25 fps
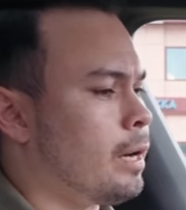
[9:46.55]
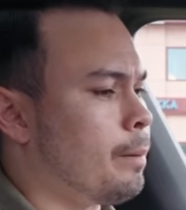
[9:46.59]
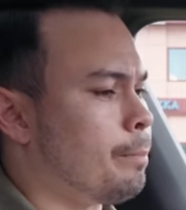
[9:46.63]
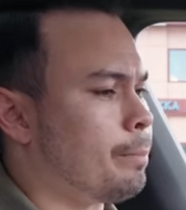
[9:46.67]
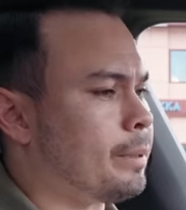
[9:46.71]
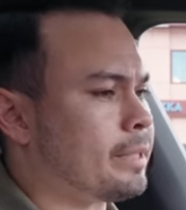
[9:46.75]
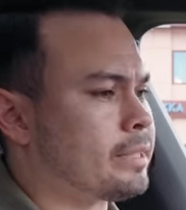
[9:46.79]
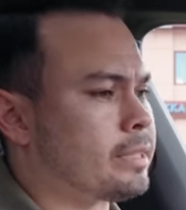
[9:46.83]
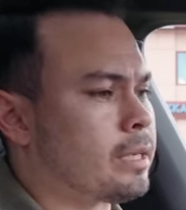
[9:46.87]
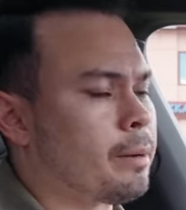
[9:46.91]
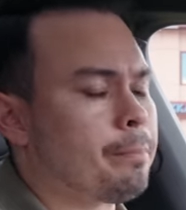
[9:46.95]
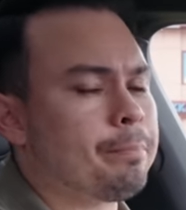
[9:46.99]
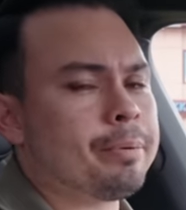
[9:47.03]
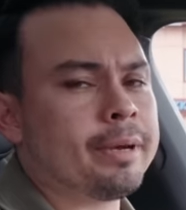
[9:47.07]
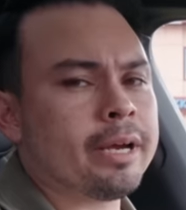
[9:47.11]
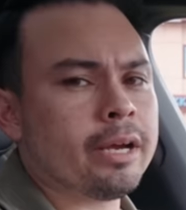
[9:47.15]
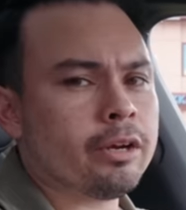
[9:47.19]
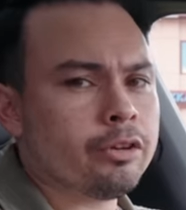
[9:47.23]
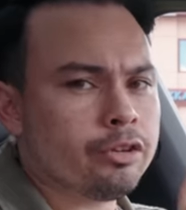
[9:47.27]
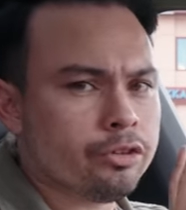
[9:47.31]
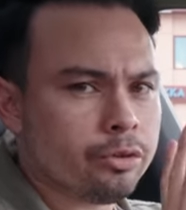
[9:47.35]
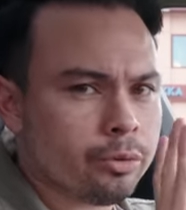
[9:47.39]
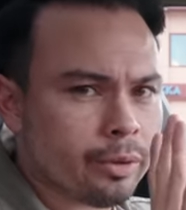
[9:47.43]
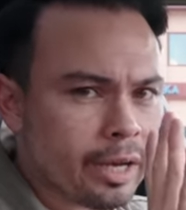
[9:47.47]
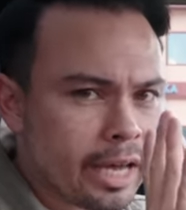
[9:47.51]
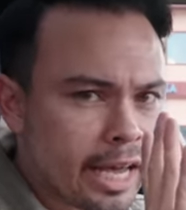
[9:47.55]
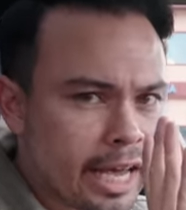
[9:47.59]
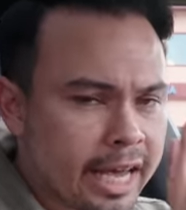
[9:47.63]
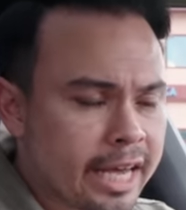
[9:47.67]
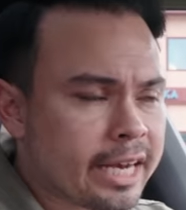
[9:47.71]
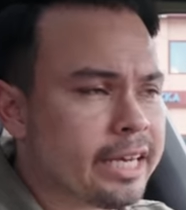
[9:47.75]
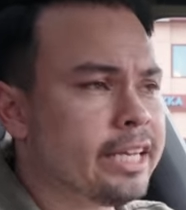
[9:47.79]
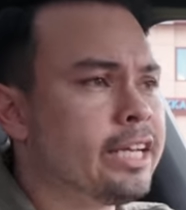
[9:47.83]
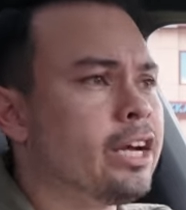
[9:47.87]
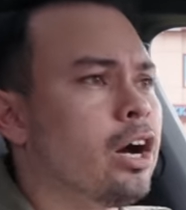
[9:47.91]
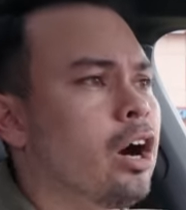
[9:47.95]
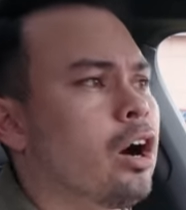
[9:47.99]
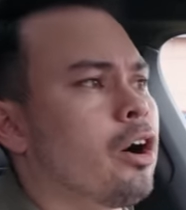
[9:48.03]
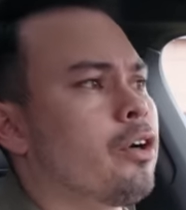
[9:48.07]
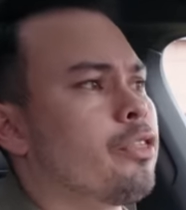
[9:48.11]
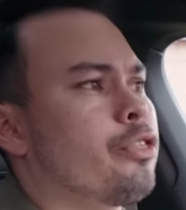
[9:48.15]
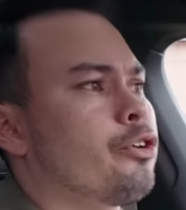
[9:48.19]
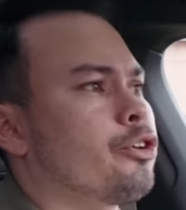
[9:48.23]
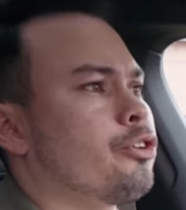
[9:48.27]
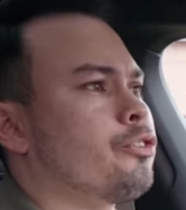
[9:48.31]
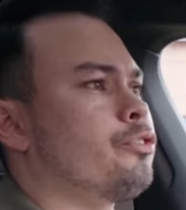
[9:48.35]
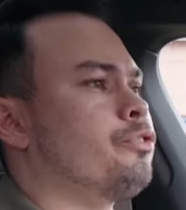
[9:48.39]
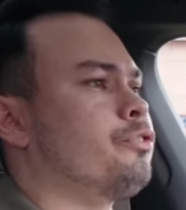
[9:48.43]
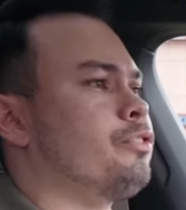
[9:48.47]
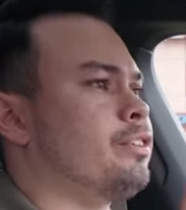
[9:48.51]
But compared to any
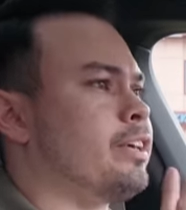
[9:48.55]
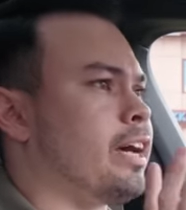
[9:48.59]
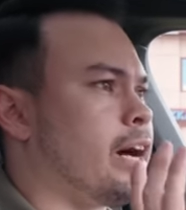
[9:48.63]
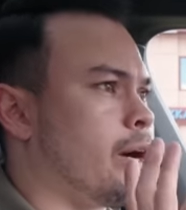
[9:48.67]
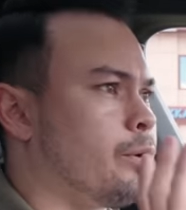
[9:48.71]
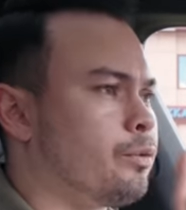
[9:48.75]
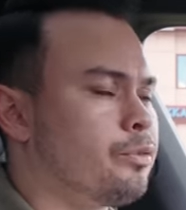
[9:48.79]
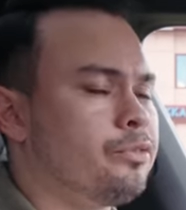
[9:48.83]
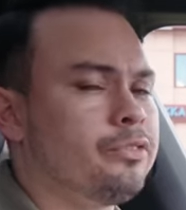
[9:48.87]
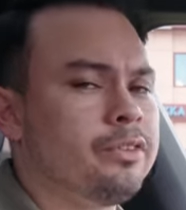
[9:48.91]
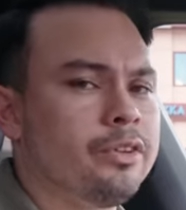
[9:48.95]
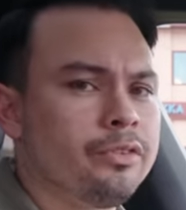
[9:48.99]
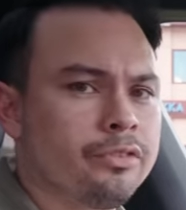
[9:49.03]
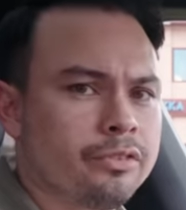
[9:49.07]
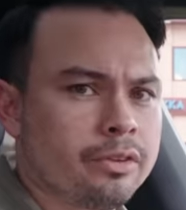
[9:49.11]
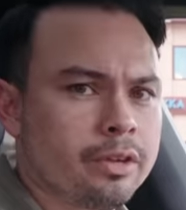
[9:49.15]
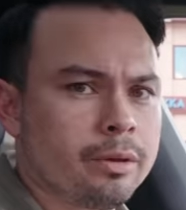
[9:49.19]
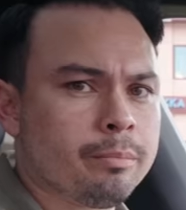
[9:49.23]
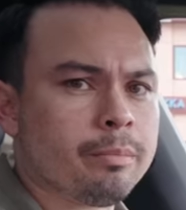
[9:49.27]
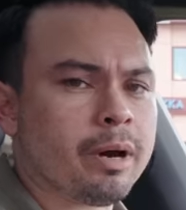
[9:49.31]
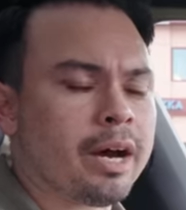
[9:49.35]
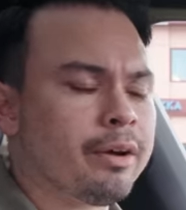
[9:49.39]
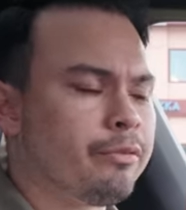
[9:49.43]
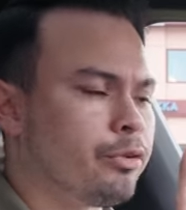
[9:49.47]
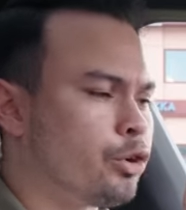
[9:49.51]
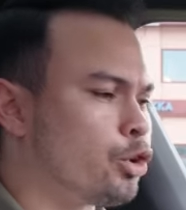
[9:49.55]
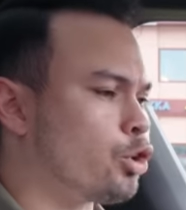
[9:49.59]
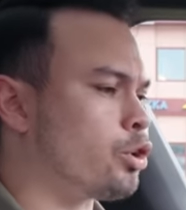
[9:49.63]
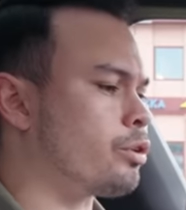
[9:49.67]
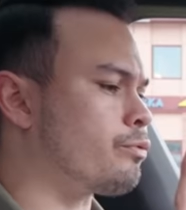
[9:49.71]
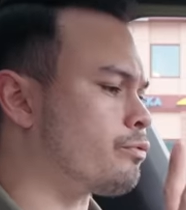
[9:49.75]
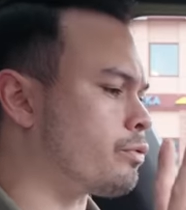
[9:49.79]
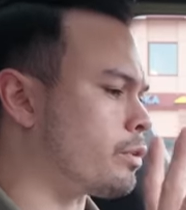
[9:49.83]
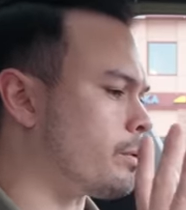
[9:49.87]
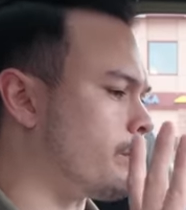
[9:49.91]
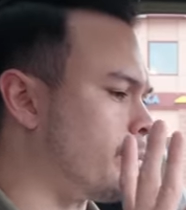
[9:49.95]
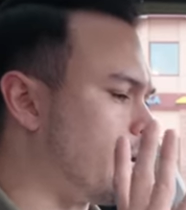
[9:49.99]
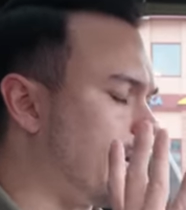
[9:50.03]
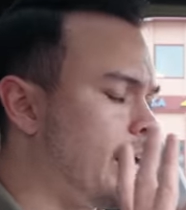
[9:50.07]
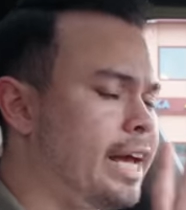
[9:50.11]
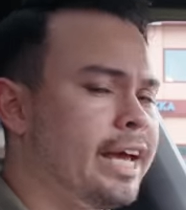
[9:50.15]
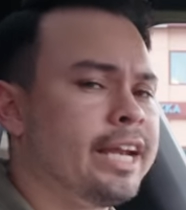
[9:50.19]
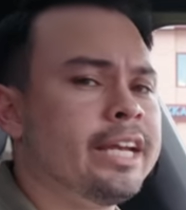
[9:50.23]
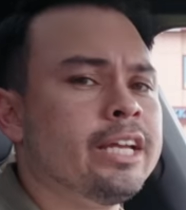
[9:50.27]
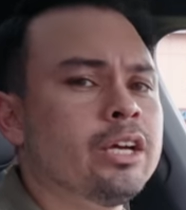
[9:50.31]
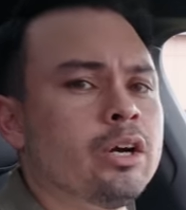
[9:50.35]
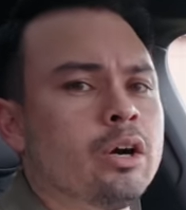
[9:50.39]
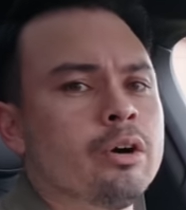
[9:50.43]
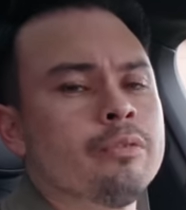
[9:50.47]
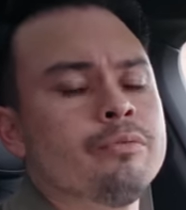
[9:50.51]
other sound system I've heard from
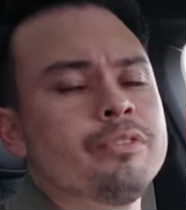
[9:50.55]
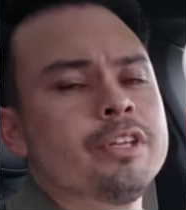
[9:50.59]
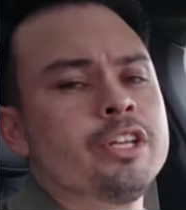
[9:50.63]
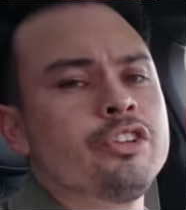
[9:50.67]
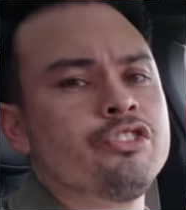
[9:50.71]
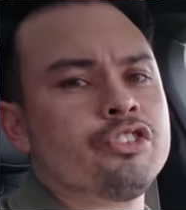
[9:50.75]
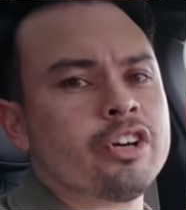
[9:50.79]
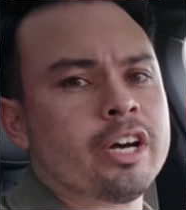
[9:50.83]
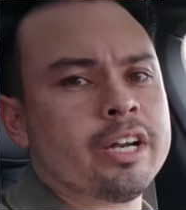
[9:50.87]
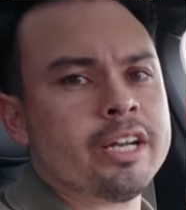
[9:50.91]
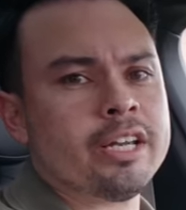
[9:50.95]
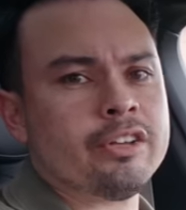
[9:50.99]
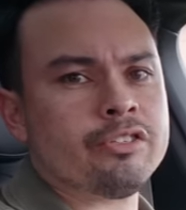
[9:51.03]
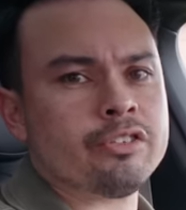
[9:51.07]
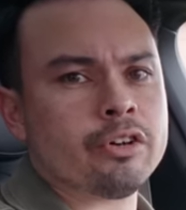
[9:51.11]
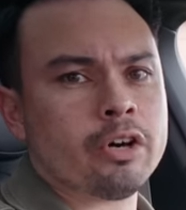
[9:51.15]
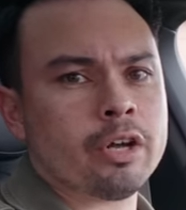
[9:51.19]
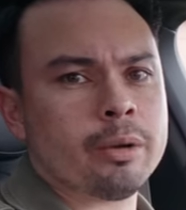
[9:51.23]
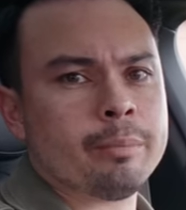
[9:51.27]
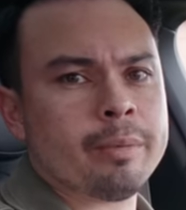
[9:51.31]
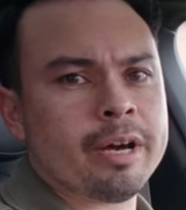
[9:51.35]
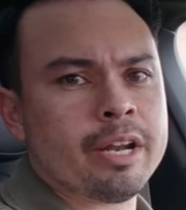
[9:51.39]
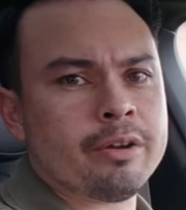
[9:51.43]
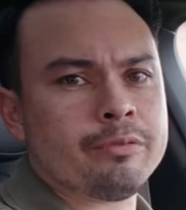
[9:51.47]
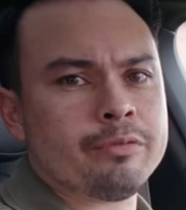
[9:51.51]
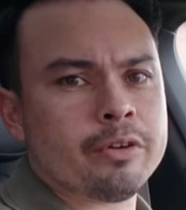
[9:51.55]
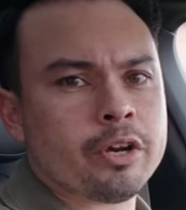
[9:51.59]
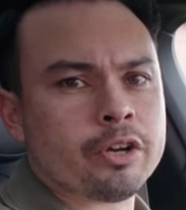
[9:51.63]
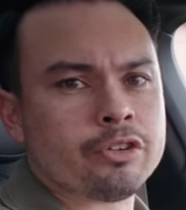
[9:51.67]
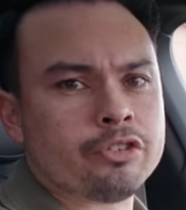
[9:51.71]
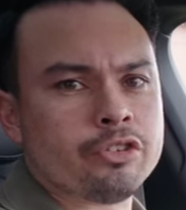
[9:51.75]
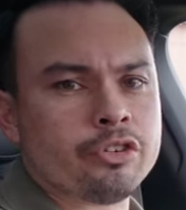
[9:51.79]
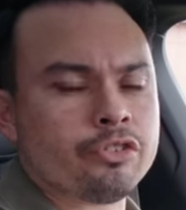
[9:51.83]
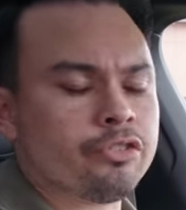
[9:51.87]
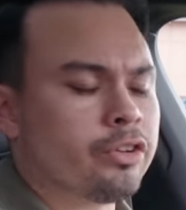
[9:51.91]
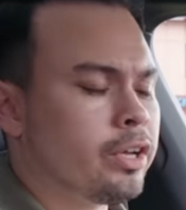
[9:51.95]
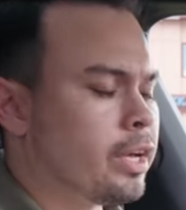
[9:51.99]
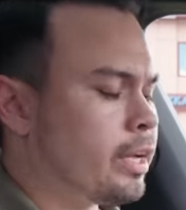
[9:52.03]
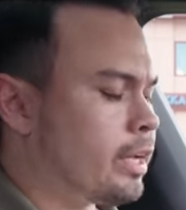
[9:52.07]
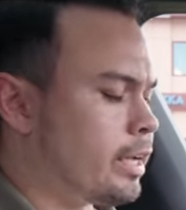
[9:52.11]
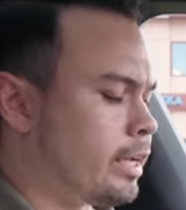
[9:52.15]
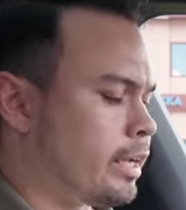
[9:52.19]
any of the Chinese auto manufacturers,